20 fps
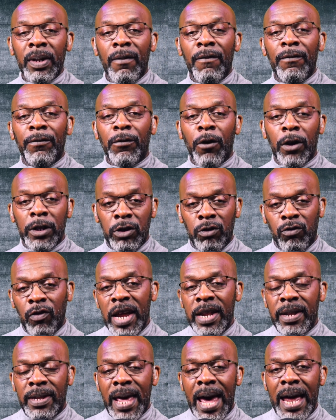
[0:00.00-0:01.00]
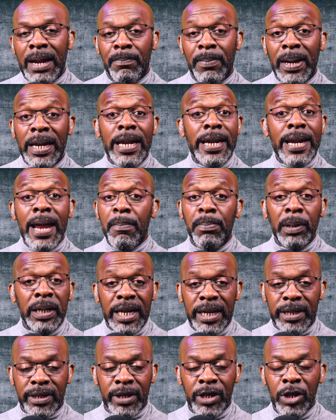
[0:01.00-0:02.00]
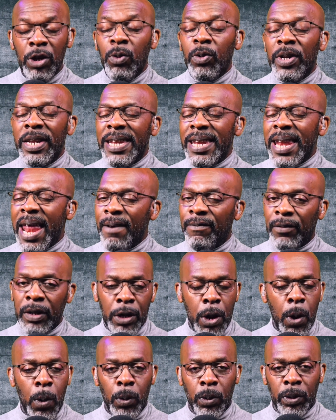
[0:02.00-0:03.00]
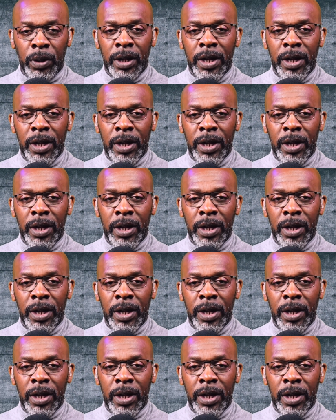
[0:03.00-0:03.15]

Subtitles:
frustrate that, but enable it. You never know.